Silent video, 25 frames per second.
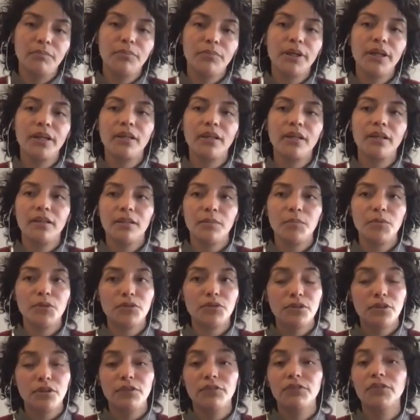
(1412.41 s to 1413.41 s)
bringing the
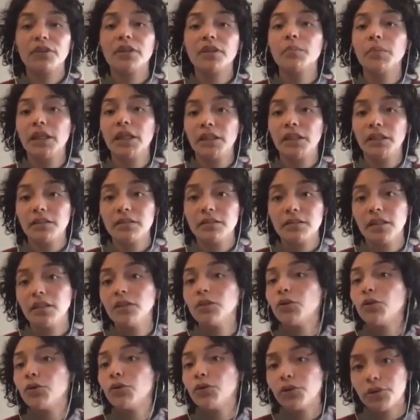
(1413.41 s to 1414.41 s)
music of Ximenez
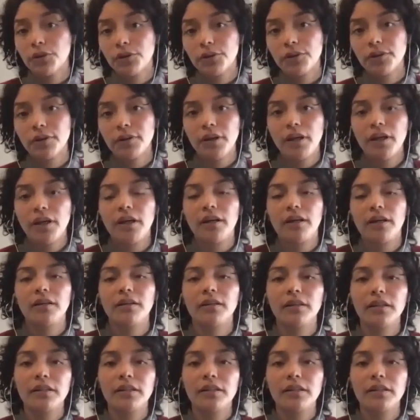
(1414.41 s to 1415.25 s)
and other uh,